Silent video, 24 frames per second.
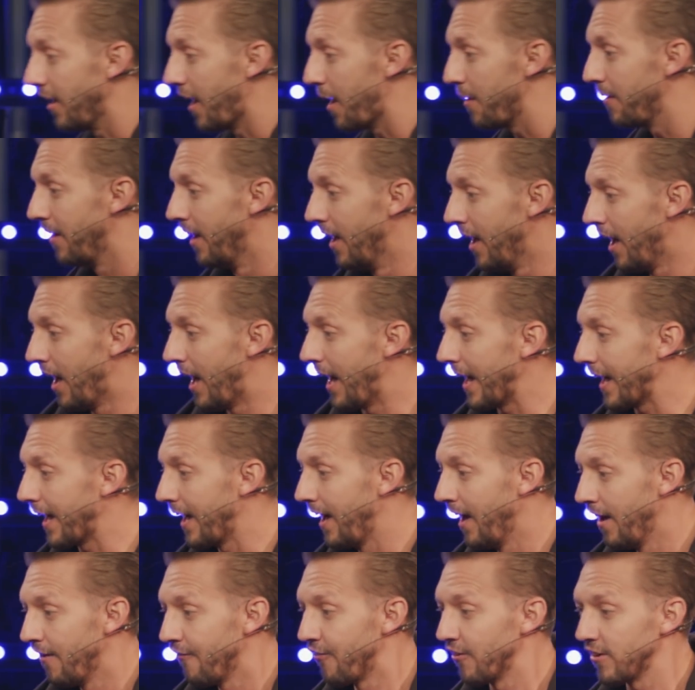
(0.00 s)
I, I,
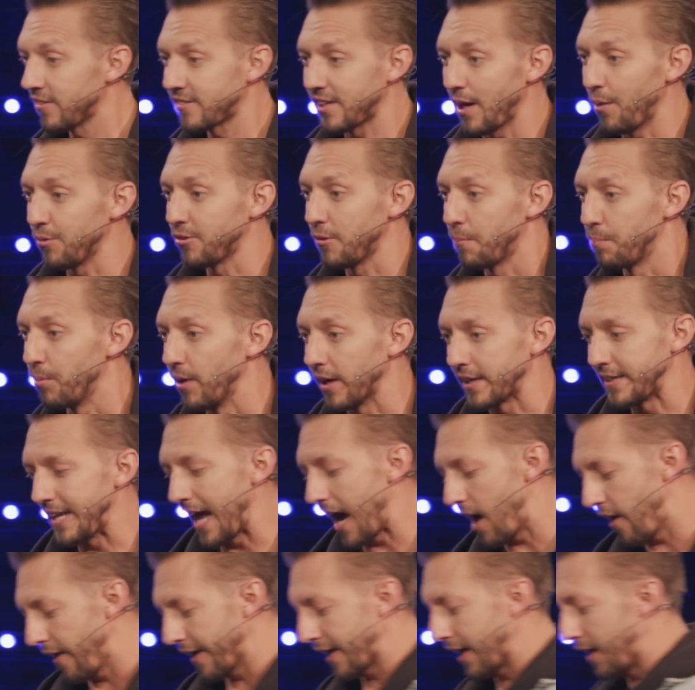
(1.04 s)
first I was a brick, now I